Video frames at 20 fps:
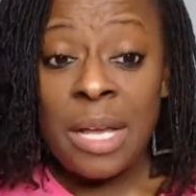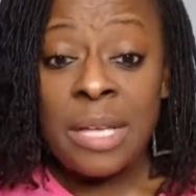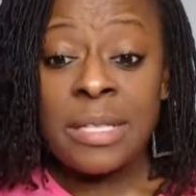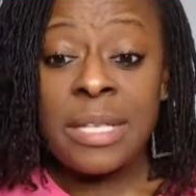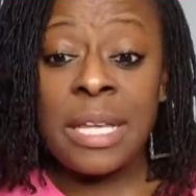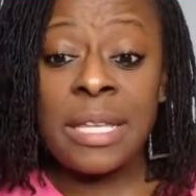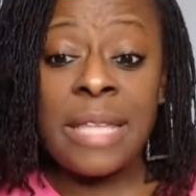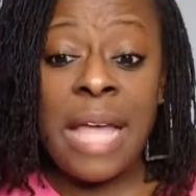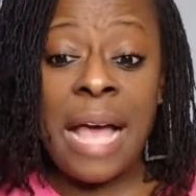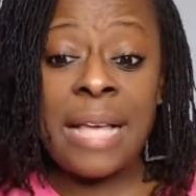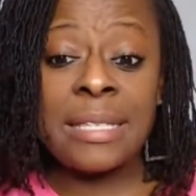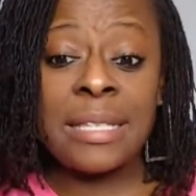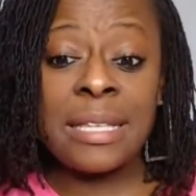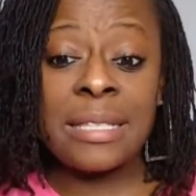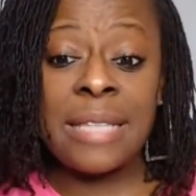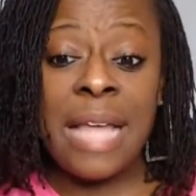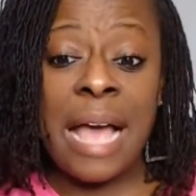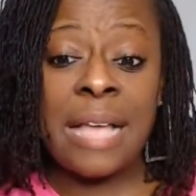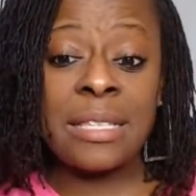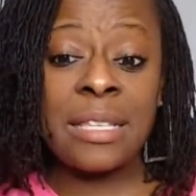See,
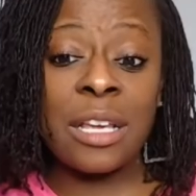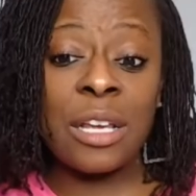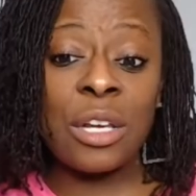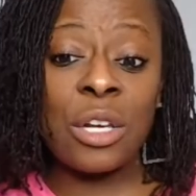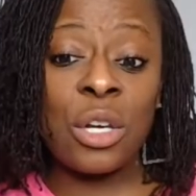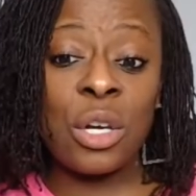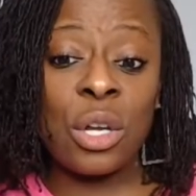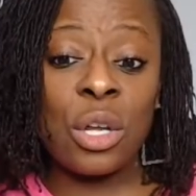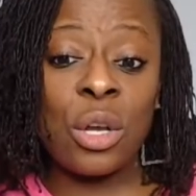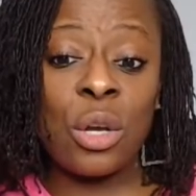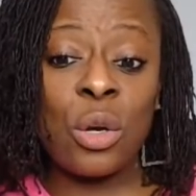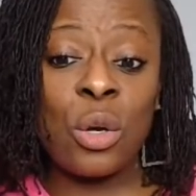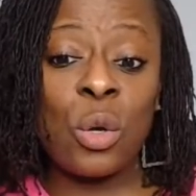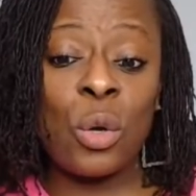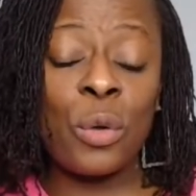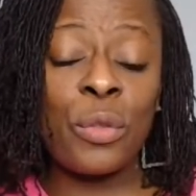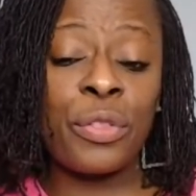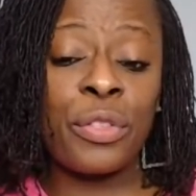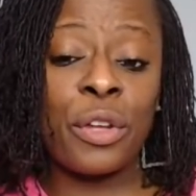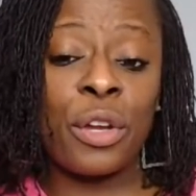that's
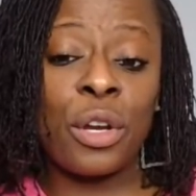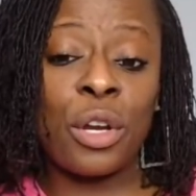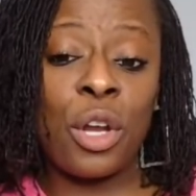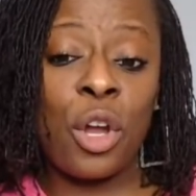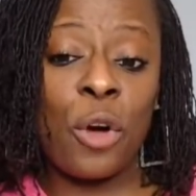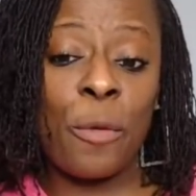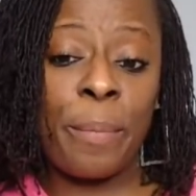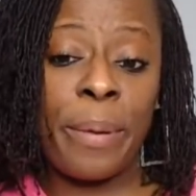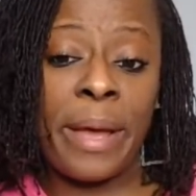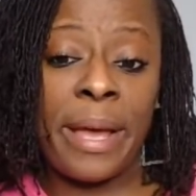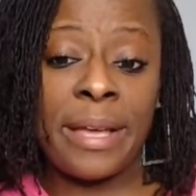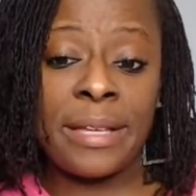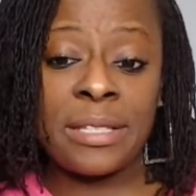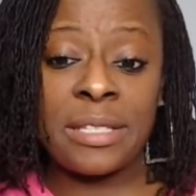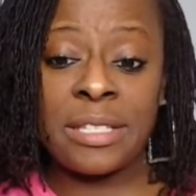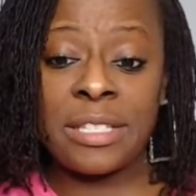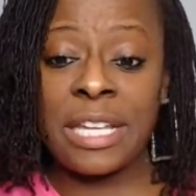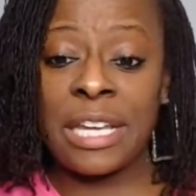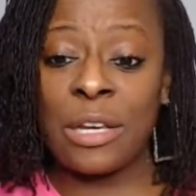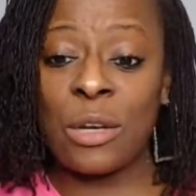Luther Lopez.
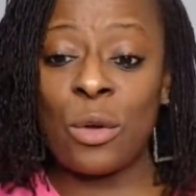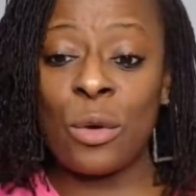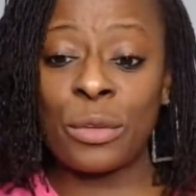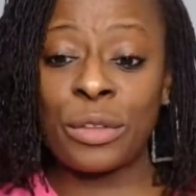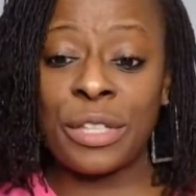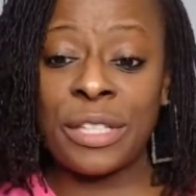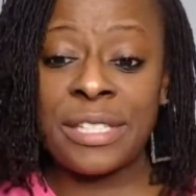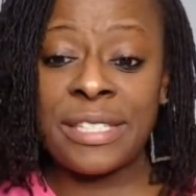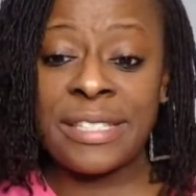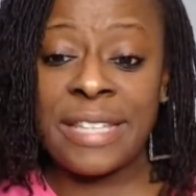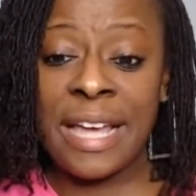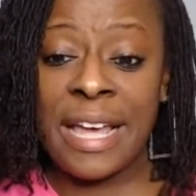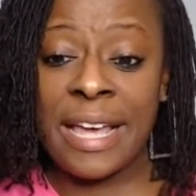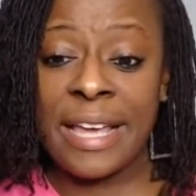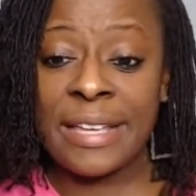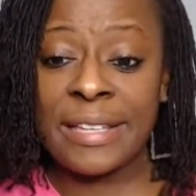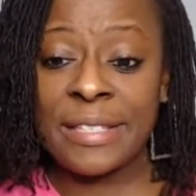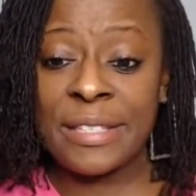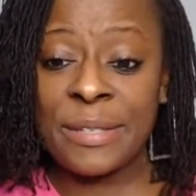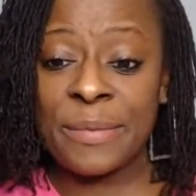See, Luther
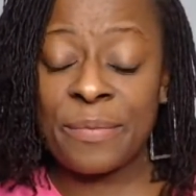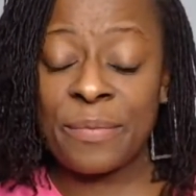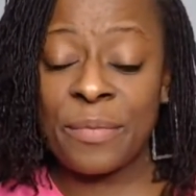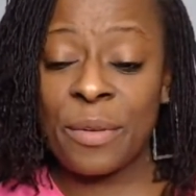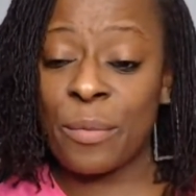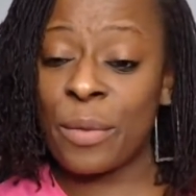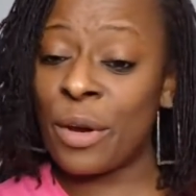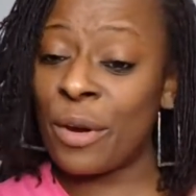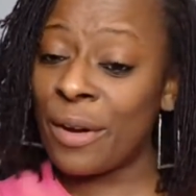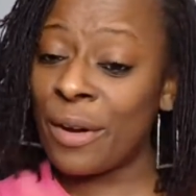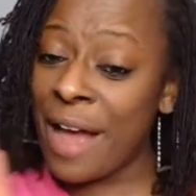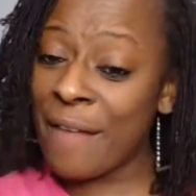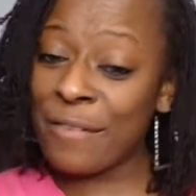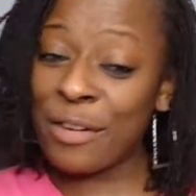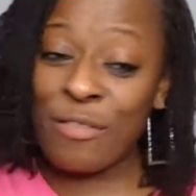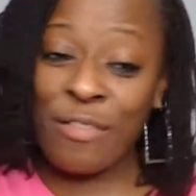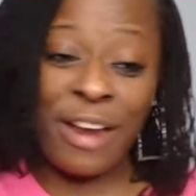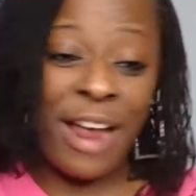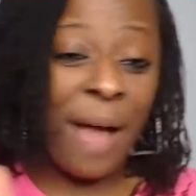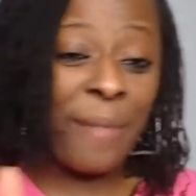says we're gonna have a
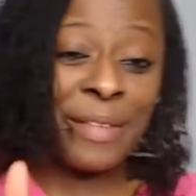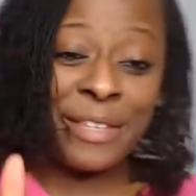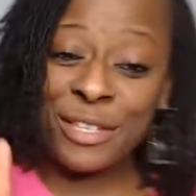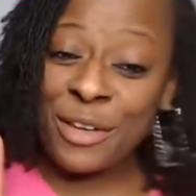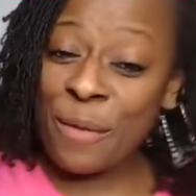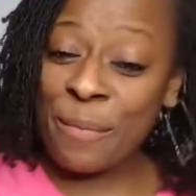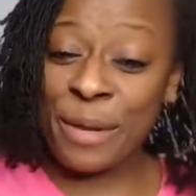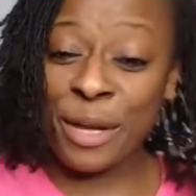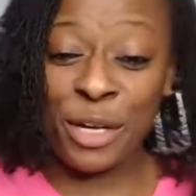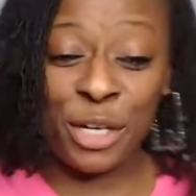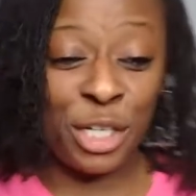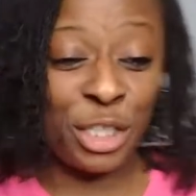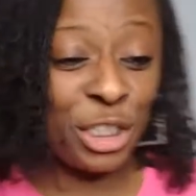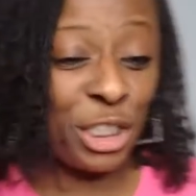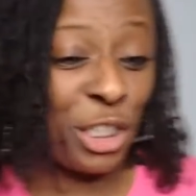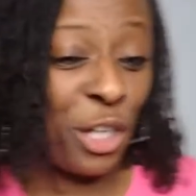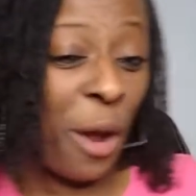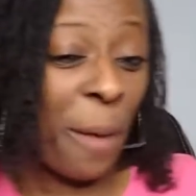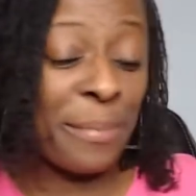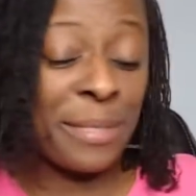great. This is gonna be a good
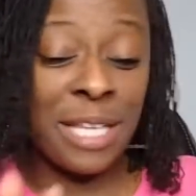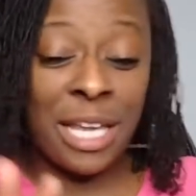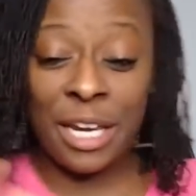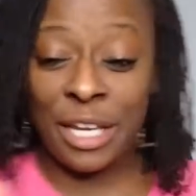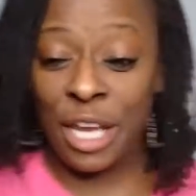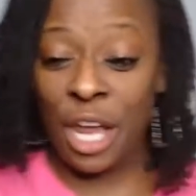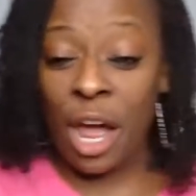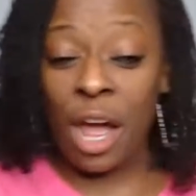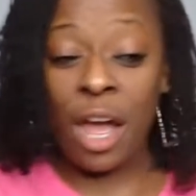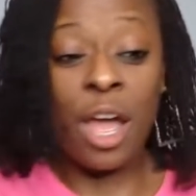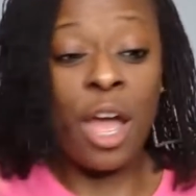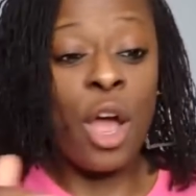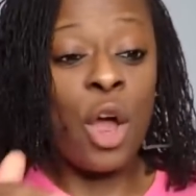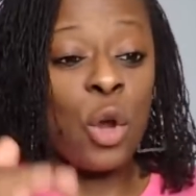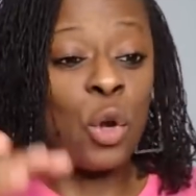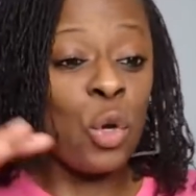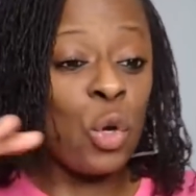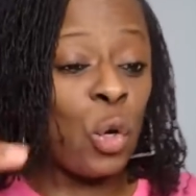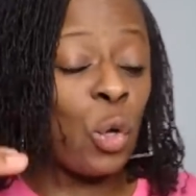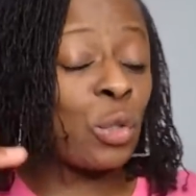show. I'm telling y'all.
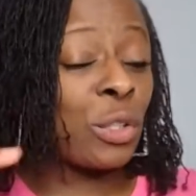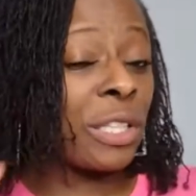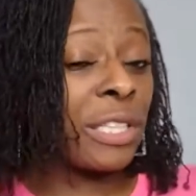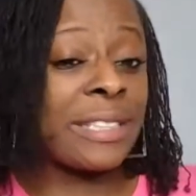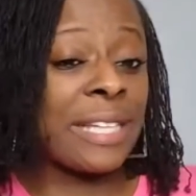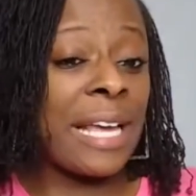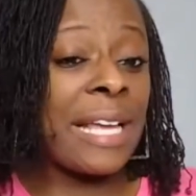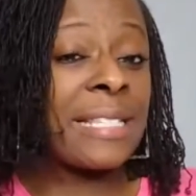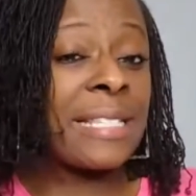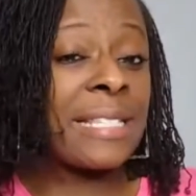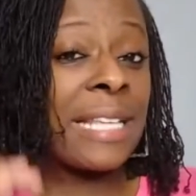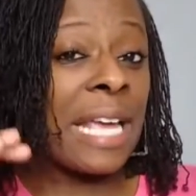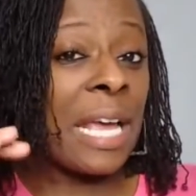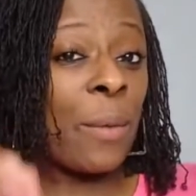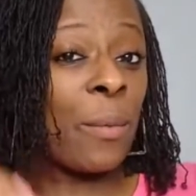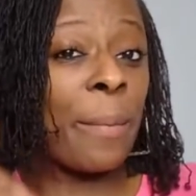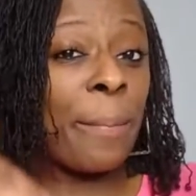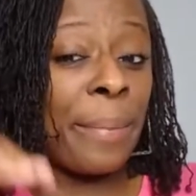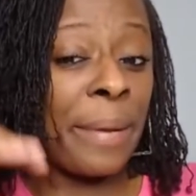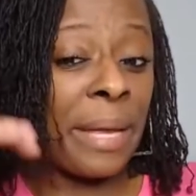Luther says
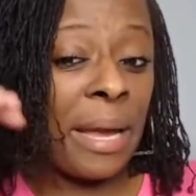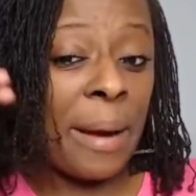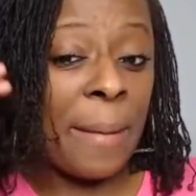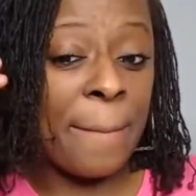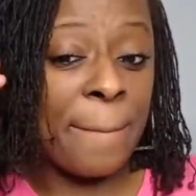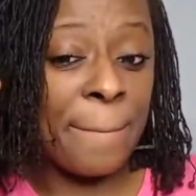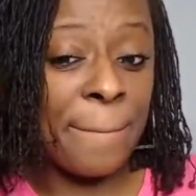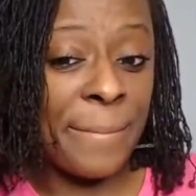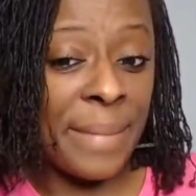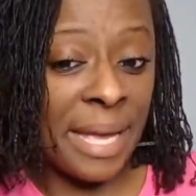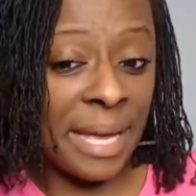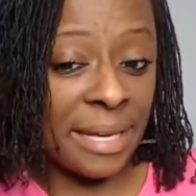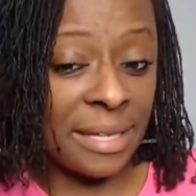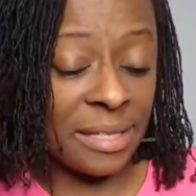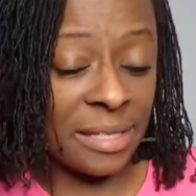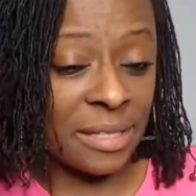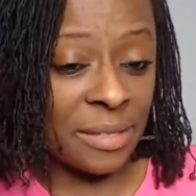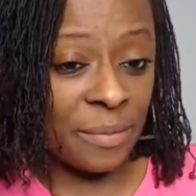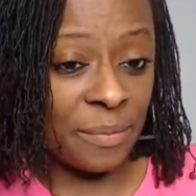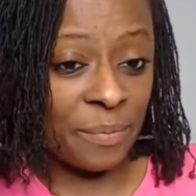it would be a
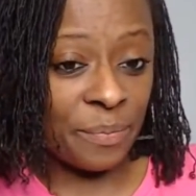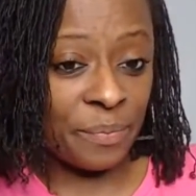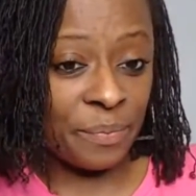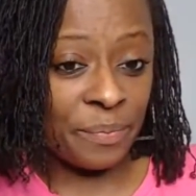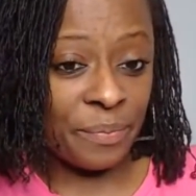mix.